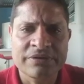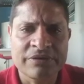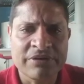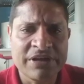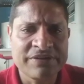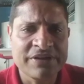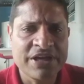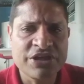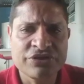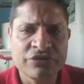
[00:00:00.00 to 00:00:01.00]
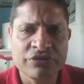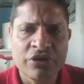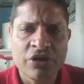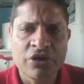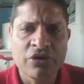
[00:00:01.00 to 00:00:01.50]
The
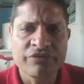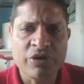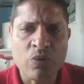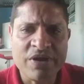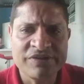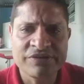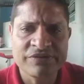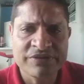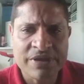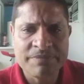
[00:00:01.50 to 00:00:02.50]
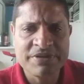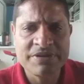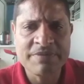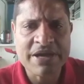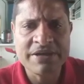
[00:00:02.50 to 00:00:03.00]
realization of the questions can be
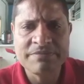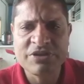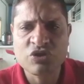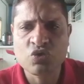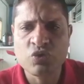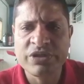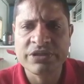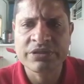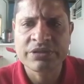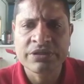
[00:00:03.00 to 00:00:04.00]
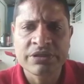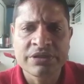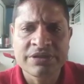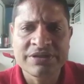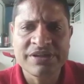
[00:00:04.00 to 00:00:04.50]
divided between
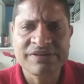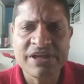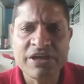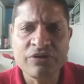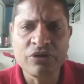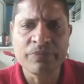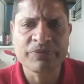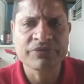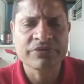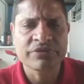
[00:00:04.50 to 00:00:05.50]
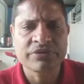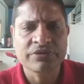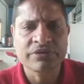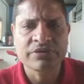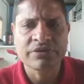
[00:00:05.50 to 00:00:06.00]
the same groups
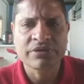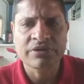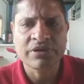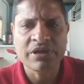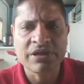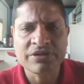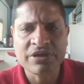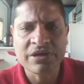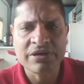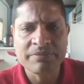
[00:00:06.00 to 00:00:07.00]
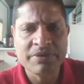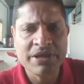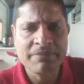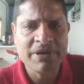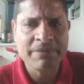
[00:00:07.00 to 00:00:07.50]
and are
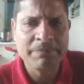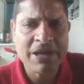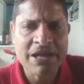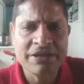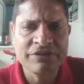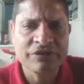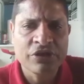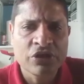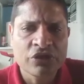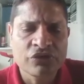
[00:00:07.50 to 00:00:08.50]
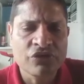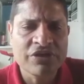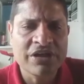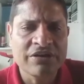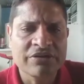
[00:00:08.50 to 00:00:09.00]
made by planets so
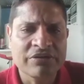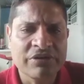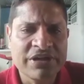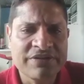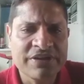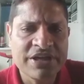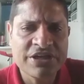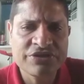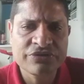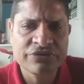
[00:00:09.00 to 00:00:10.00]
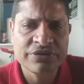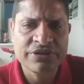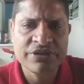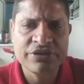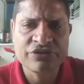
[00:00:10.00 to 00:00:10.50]
that the realization
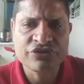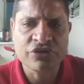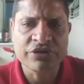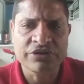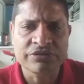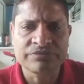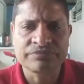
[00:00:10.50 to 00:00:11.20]
is shorter.